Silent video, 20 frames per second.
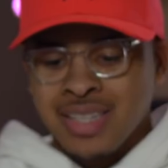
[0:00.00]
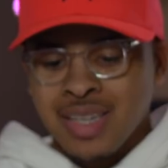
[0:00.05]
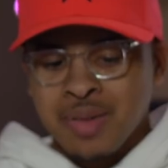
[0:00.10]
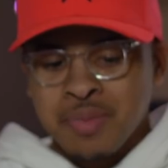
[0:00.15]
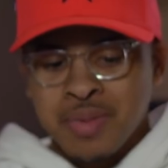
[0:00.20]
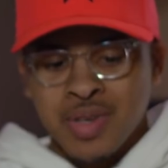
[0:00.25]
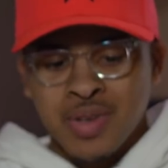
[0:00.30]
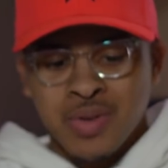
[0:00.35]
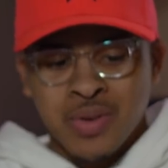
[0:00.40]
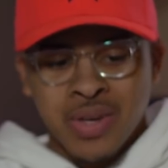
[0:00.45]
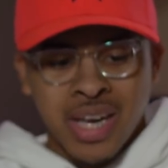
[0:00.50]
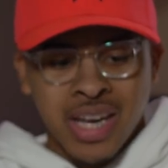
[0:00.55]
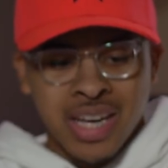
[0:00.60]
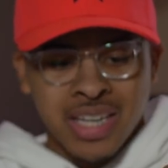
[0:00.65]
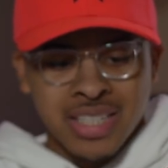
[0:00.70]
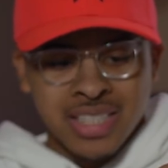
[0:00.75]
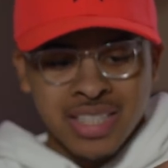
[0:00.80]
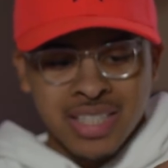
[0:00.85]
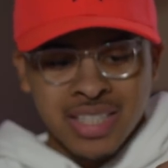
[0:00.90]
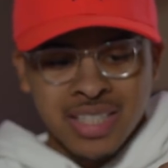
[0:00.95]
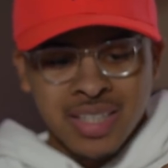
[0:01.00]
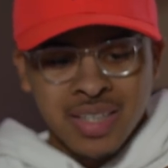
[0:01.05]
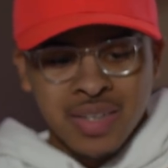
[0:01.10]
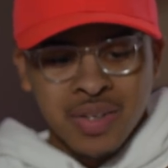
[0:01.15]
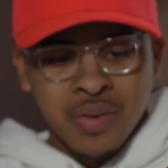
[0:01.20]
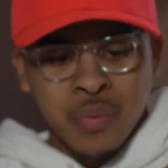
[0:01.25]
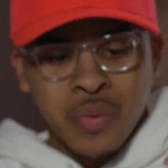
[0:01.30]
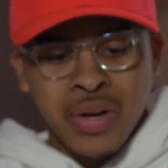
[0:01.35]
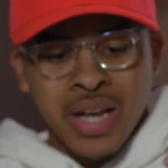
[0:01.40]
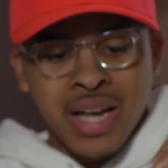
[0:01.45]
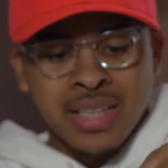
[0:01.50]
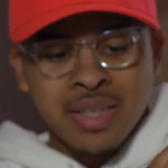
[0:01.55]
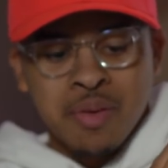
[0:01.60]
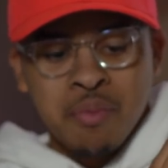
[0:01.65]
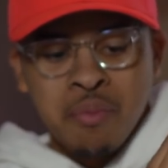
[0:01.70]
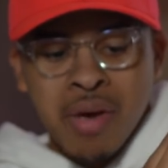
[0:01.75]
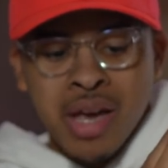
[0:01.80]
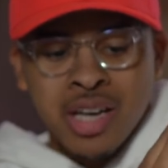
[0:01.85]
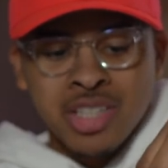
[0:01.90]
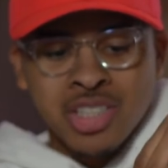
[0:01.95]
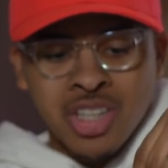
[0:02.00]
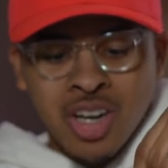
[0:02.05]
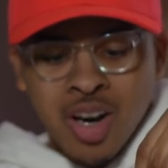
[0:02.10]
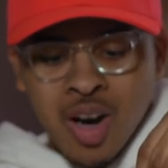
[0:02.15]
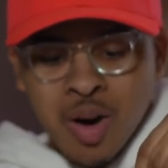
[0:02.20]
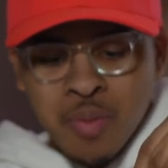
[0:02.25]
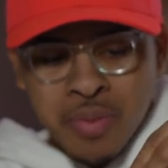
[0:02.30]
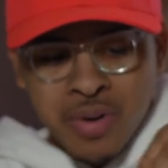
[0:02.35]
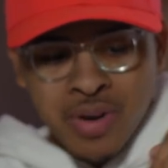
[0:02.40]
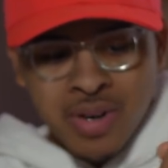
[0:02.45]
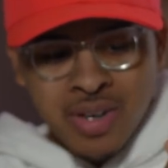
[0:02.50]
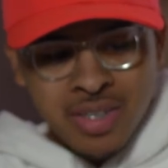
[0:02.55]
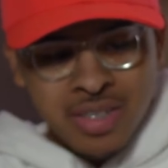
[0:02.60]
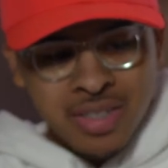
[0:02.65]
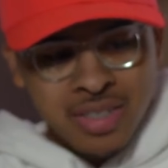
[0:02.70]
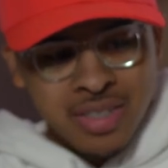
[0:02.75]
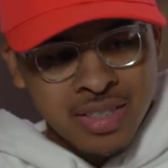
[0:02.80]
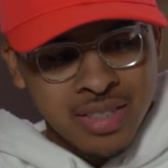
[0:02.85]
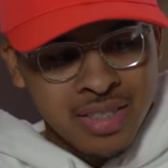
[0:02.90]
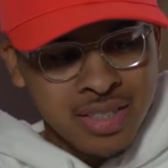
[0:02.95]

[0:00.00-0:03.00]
TPU caging. We got the mesh upper. You